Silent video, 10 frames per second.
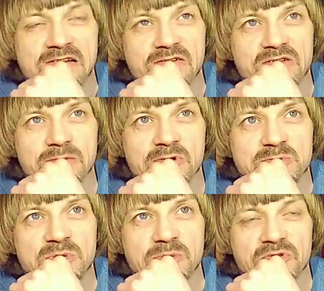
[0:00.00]
with the
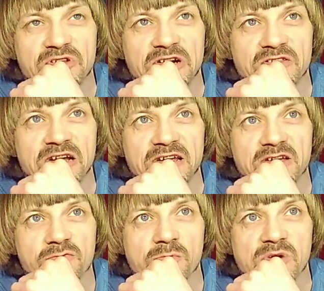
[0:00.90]
most people there that I
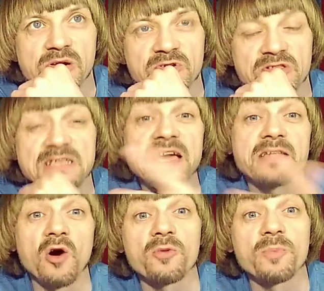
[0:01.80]
can remember. The Dead
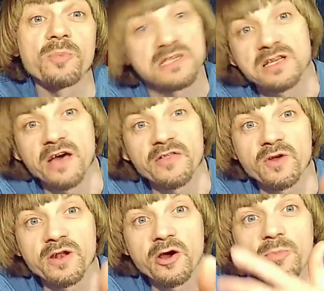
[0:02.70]
Milkmen was another
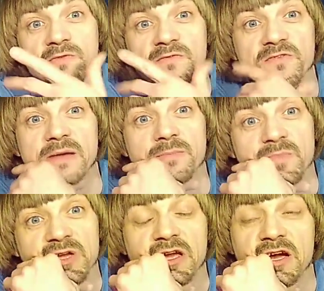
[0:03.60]
one. I opened for them
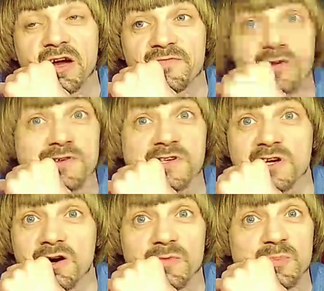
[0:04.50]
a few years
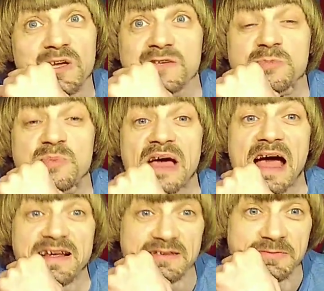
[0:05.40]
ago. The place was
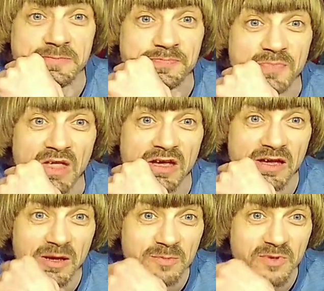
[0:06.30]
packed.
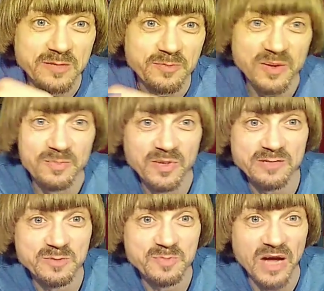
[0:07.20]
Place,
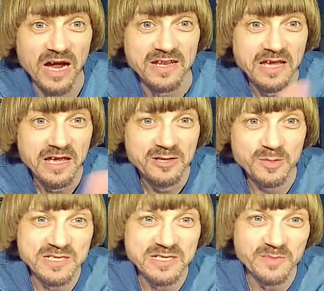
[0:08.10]
place was packed. There's a
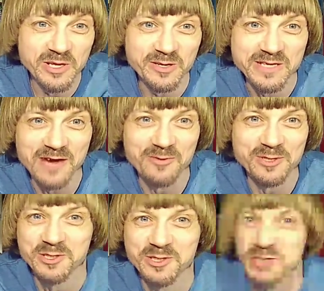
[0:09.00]
piece of meat in your tang. What
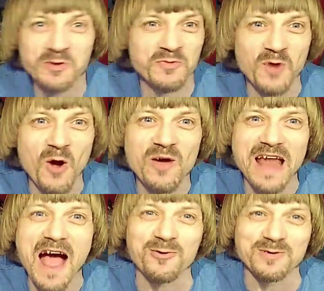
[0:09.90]
should you do? Throw it
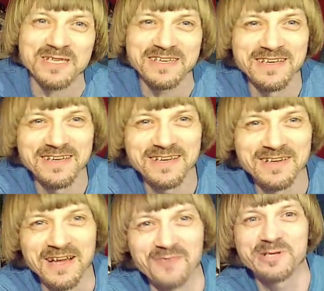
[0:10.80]
out!
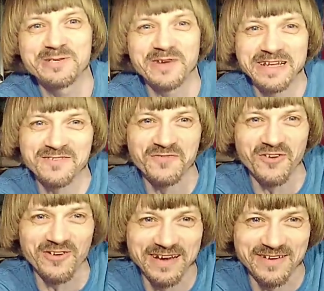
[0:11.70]
What are you drinking it
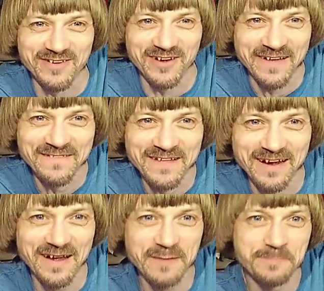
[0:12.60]
for anyway? All
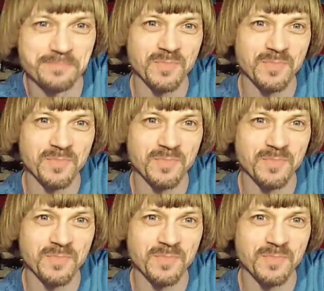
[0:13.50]
right?